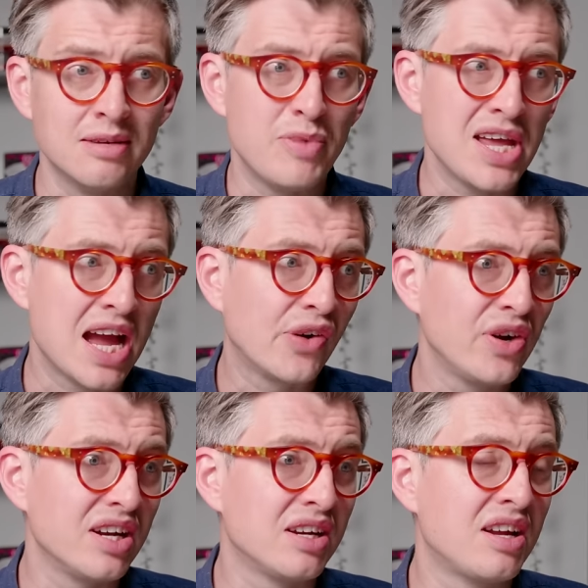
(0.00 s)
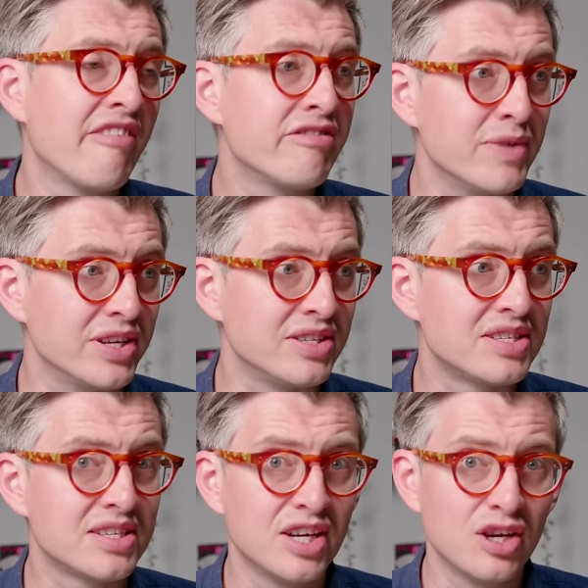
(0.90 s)
Be angry at
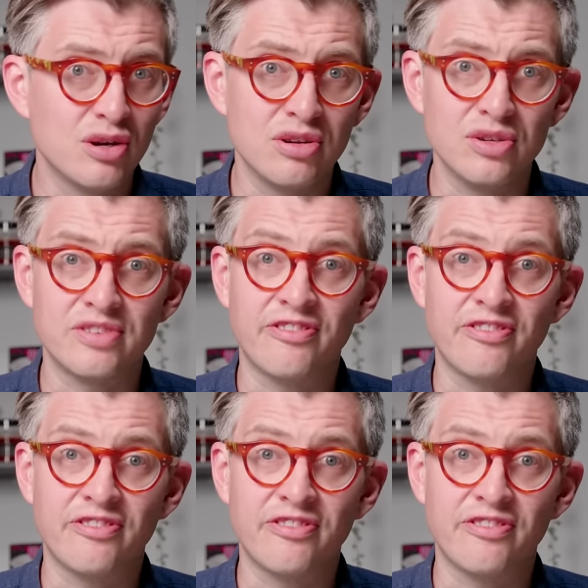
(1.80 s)
governments whose